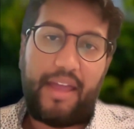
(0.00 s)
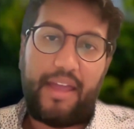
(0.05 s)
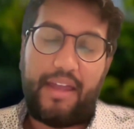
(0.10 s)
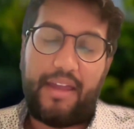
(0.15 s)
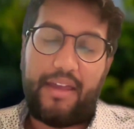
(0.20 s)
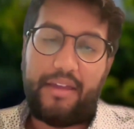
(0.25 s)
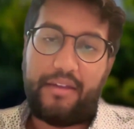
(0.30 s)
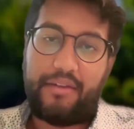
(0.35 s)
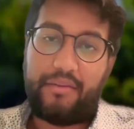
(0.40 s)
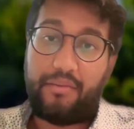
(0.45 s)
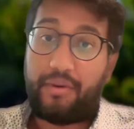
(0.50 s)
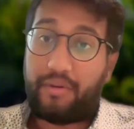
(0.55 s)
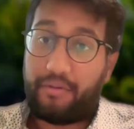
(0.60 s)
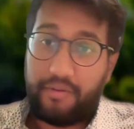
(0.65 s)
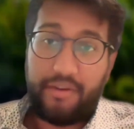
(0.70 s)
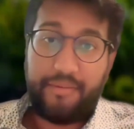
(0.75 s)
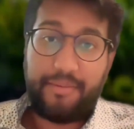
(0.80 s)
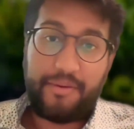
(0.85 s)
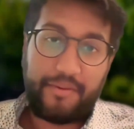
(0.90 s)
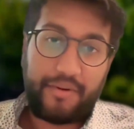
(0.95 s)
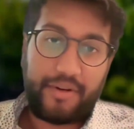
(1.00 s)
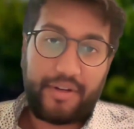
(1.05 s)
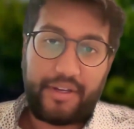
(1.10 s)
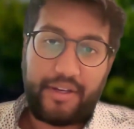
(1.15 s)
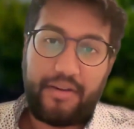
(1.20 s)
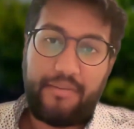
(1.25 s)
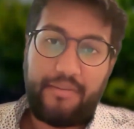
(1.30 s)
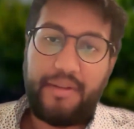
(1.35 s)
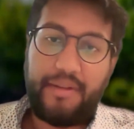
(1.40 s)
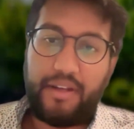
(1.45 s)
And what we've been
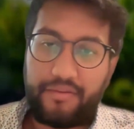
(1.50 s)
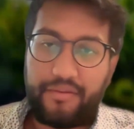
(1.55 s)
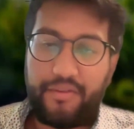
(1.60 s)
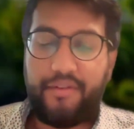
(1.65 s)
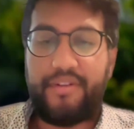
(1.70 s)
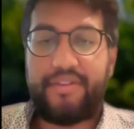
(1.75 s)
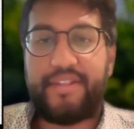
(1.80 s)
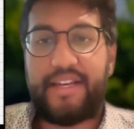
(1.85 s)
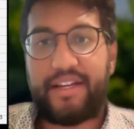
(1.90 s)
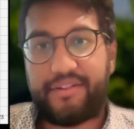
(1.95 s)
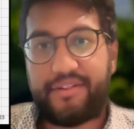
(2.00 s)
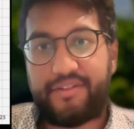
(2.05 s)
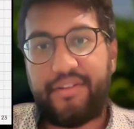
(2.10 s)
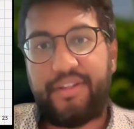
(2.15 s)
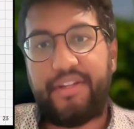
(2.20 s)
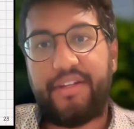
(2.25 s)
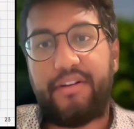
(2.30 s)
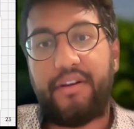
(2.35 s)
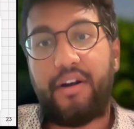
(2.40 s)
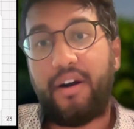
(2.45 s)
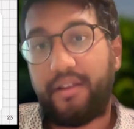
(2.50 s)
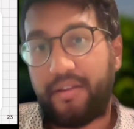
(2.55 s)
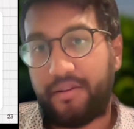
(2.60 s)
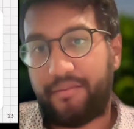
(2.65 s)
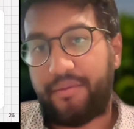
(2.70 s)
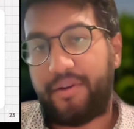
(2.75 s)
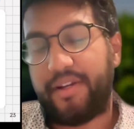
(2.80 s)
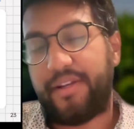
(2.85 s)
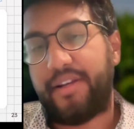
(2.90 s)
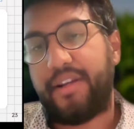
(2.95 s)
working on at Meaningful is actually an
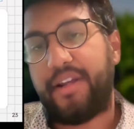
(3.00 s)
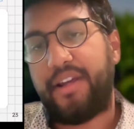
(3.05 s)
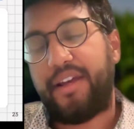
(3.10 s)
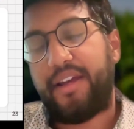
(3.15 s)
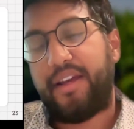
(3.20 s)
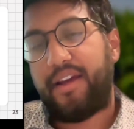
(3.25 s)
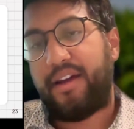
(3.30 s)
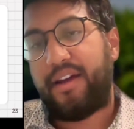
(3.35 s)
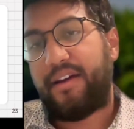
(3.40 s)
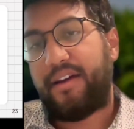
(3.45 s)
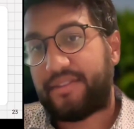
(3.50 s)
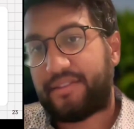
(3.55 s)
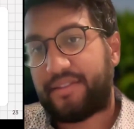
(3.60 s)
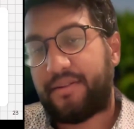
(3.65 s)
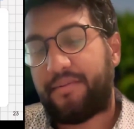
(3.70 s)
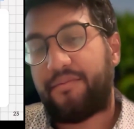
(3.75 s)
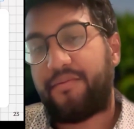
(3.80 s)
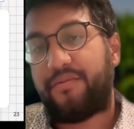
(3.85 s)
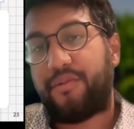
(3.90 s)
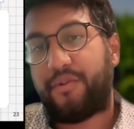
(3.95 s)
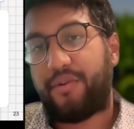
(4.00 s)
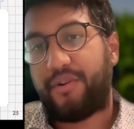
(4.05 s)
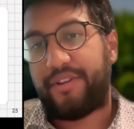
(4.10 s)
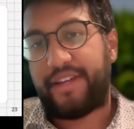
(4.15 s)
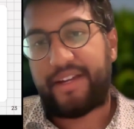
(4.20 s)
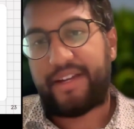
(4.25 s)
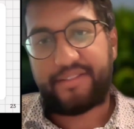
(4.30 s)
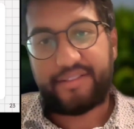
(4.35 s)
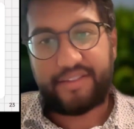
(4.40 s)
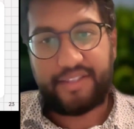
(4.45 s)
all-in-one system
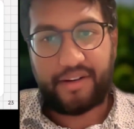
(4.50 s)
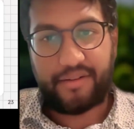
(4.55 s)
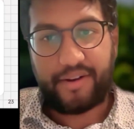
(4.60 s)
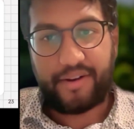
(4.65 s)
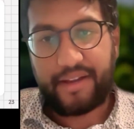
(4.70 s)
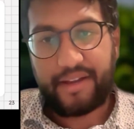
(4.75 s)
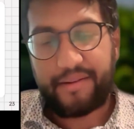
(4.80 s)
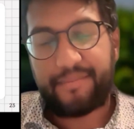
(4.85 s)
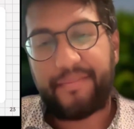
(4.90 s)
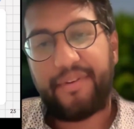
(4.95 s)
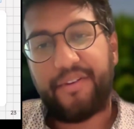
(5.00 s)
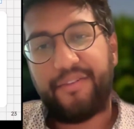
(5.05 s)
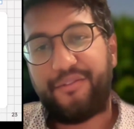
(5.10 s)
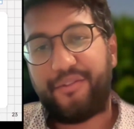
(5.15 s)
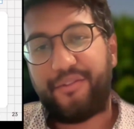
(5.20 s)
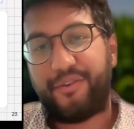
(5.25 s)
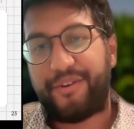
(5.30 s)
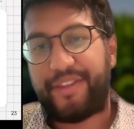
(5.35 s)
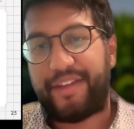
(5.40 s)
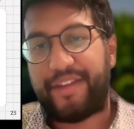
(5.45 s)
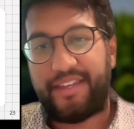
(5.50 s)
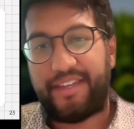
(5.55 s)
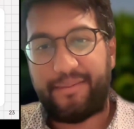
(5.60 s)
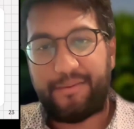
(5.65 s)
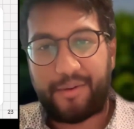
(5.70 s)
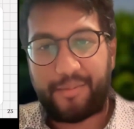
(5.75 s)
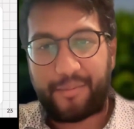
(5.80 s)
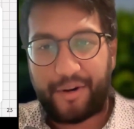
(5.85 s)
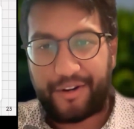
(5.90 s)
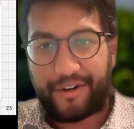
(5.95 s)
for that CRM, for that
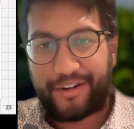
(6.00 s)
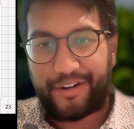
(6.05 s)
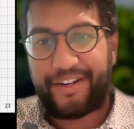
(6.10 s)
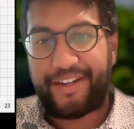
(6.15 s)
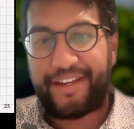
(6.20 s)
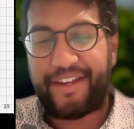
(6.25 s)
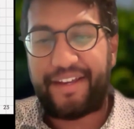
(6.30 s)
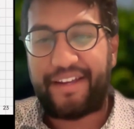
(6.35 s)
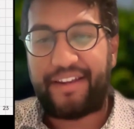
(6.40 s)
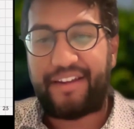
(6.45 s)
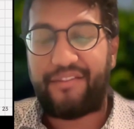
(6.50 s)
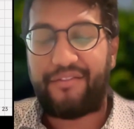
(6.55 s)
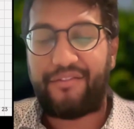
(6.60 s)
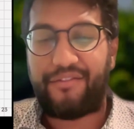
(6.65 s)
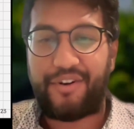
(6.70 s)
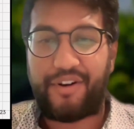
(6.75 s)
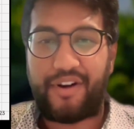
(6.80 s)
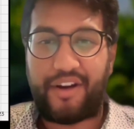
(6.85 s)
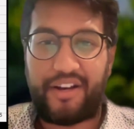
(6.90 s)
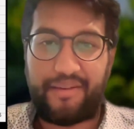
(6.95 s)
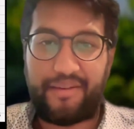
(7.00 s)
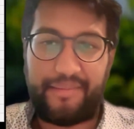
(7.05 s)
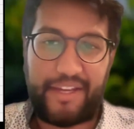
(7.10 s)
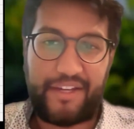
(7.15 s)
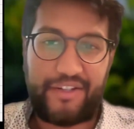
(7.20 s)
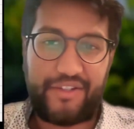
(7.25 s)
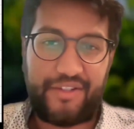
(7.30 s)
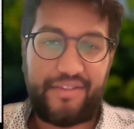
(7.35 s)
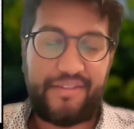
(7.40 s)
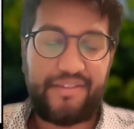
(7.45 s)
email marketing, for
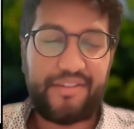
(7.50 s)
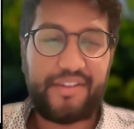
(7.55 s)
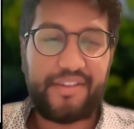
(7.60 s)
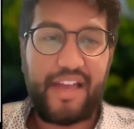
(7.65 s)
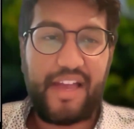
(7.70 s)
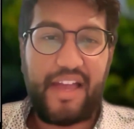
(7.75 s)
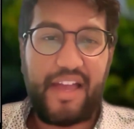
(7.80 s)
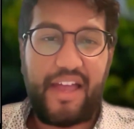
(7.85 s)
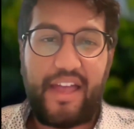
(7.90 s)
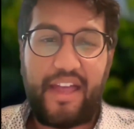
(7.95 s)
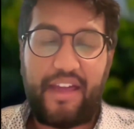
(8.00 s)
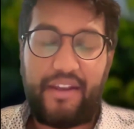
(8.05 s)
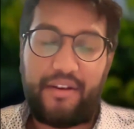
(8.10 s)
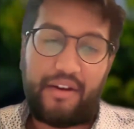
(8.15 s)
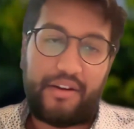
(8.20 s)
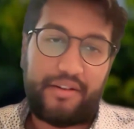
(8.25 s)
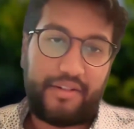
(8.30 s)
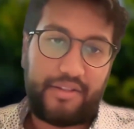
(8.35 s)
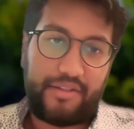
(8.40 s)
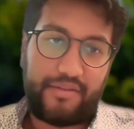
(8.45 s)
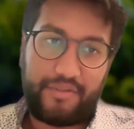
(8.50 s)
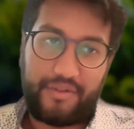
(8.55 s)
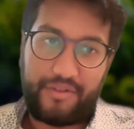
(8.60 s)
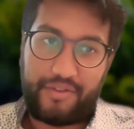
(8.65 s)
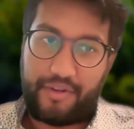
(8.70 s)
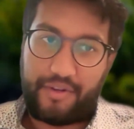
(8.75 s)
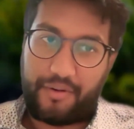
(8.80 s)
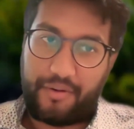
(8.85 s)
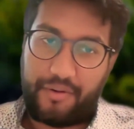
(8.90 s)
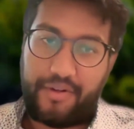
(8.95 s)
automations, and not just
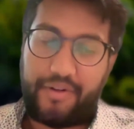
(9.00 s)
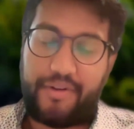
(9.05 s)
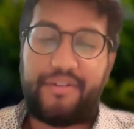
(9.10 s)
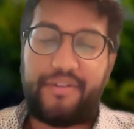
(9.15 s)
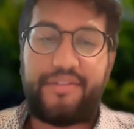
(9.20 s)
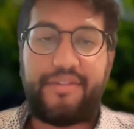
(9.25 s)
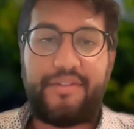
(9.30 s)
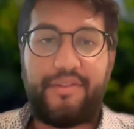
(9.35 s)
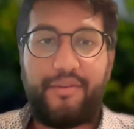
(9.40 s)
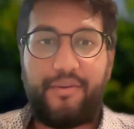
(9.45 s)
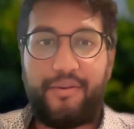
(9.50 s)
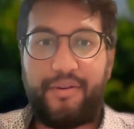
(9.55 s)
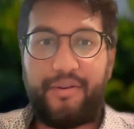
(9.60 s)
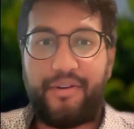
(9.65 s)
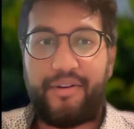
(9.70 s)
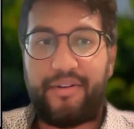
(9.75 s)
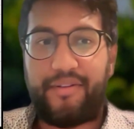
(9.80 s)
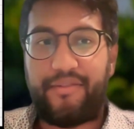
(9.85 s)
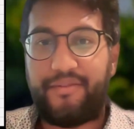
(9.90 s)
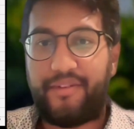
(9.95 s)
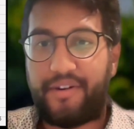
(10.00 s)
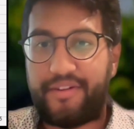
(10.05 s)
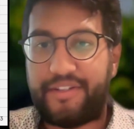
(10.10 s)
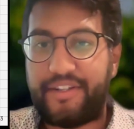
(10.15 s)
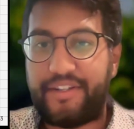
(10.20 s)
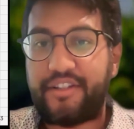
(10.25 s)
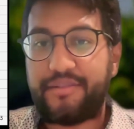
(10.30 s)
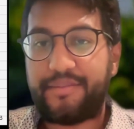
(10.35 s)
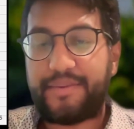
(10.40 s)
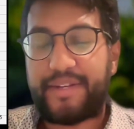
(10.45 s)
for donors or
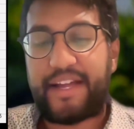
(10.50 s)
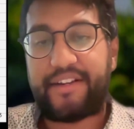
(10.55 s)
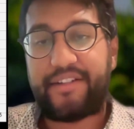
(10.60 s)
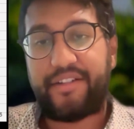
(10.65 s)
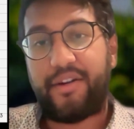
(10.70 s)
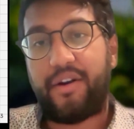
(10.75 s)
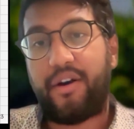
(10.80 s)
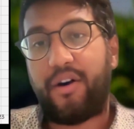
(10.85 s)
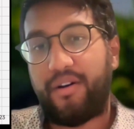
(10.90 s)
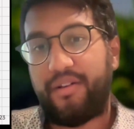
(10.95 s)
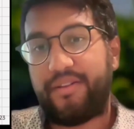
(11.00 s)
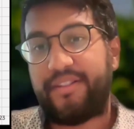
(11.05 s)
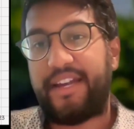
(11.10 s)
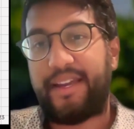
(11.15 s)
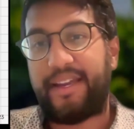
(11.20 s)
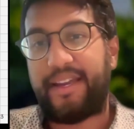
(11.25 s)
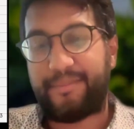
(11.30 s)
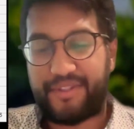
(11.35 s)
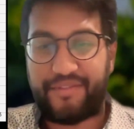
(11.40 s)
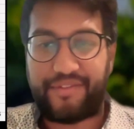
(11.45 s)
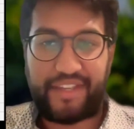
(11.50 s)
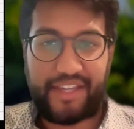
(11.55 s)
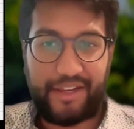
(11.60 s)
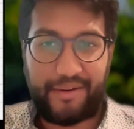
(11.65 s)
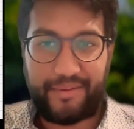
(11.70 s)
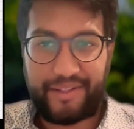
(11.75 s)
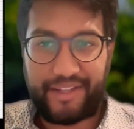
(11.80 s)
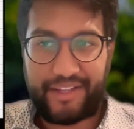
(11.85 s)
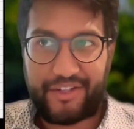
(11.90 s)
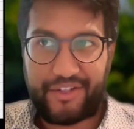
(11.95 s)
volunteers, but actually all types of
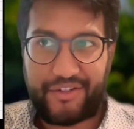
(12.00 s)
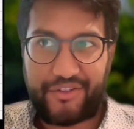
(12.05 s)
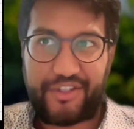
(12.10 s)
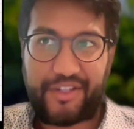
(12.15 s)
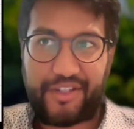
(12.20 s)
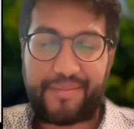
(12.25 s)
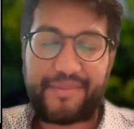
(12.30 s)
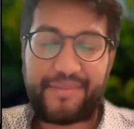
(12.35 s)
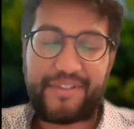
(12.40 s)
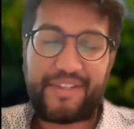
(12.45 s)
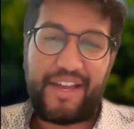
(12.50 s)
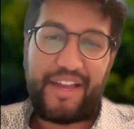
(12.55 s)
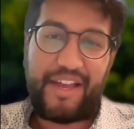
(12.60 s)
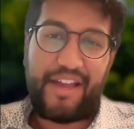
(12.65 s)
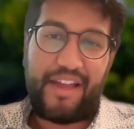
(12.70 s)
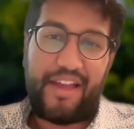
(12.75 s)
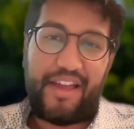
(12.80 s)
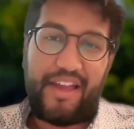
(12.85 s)
key relationships.